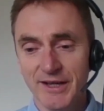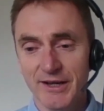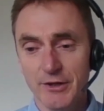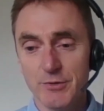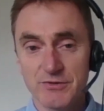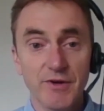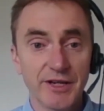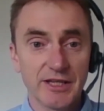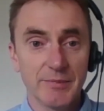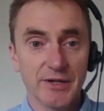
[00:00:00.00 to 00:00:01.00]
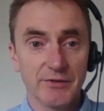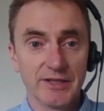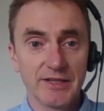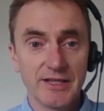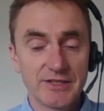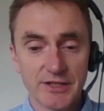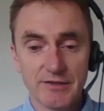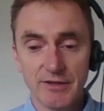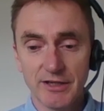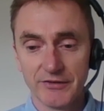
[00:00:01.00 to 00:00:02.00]
who was running the building, and he
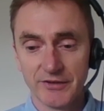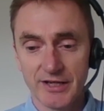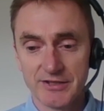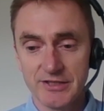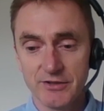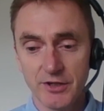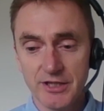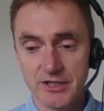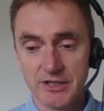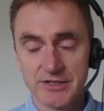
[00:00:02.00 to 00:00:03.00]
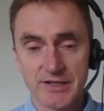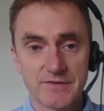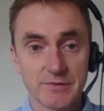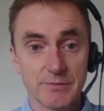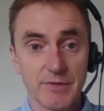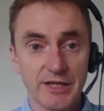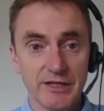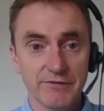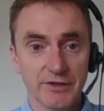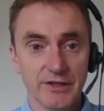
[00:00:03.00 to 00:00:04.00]
suddenly realised that actually not only could he save some
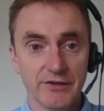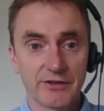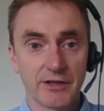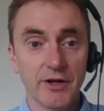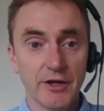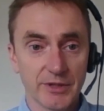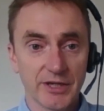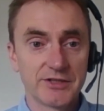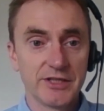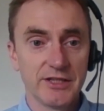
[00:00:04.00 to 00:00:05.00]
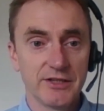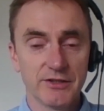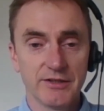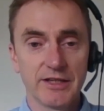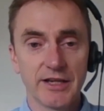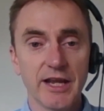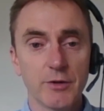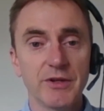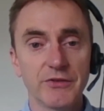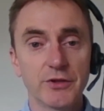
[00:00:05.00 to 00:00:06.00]
money for his client, but actually he could
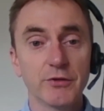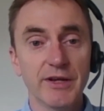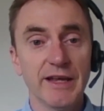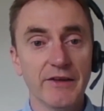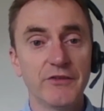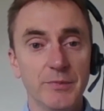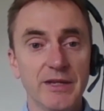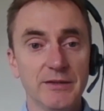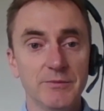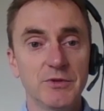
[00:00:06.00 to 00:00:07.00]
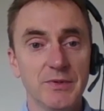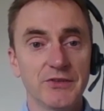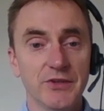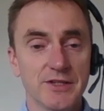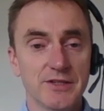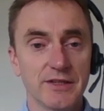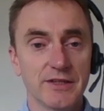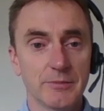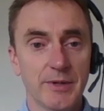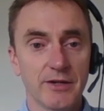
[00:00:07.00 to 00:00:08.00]
help his career to be starting to
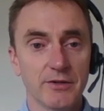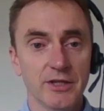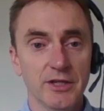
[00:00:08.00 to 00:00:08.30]
think about